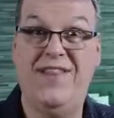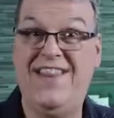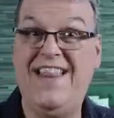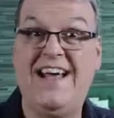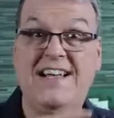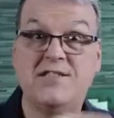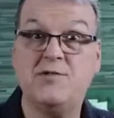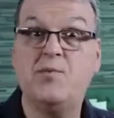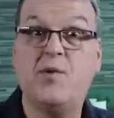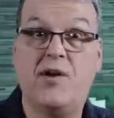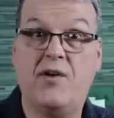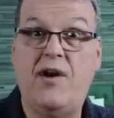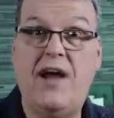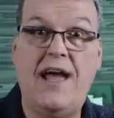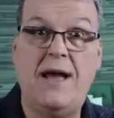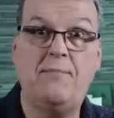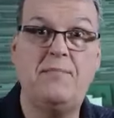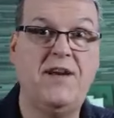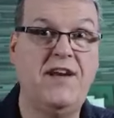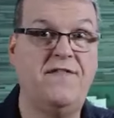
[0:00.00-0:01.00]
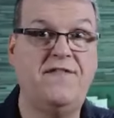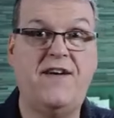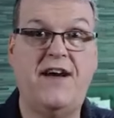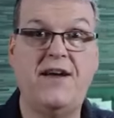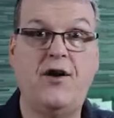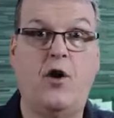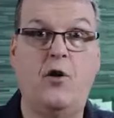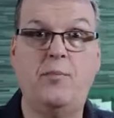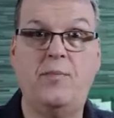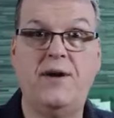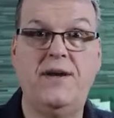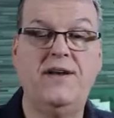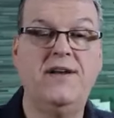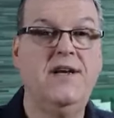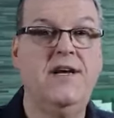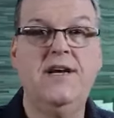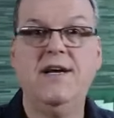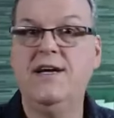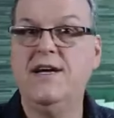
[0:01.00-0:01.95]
And that's what will happen if I open